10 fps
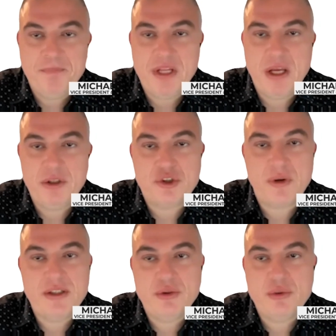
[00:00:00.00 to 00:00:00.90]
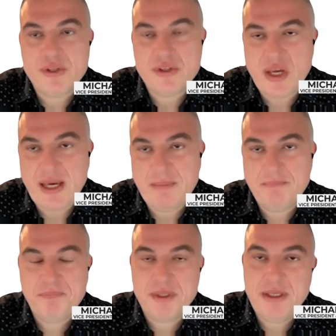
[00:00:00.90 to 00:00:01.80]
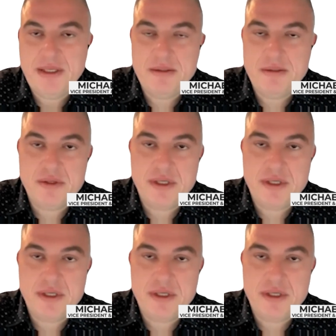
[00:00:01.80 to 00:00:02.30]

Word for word: Now you try to do the same in